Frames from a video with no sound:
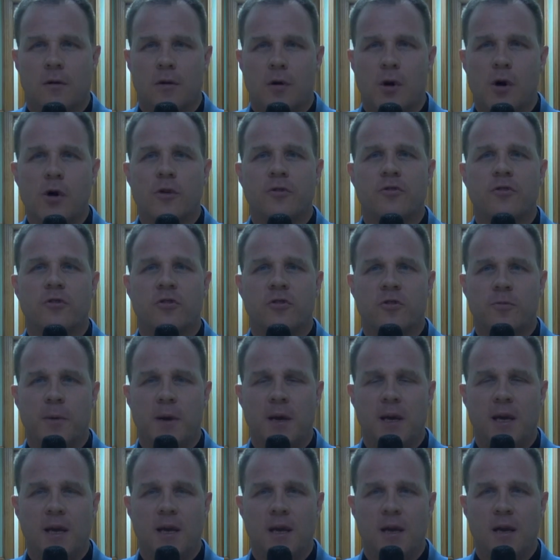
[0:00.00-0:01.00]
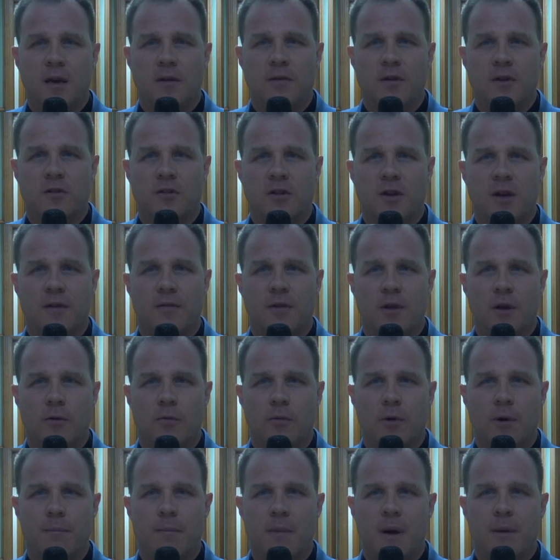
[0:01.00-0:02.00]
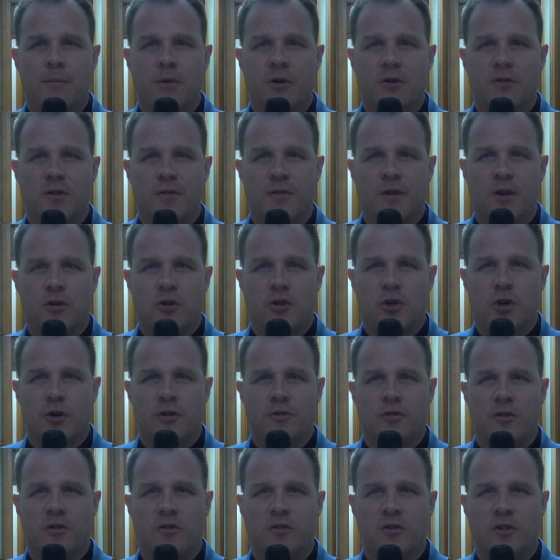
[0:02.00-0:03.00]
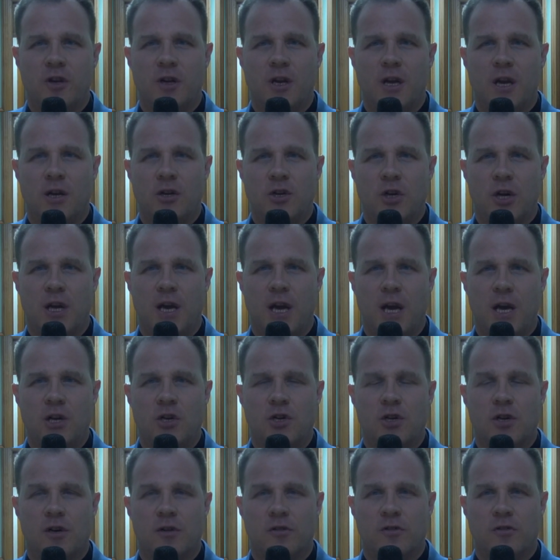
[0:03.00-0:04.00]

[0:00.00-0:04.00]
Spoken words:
Also speaking here this evening were members of the Jersey City Education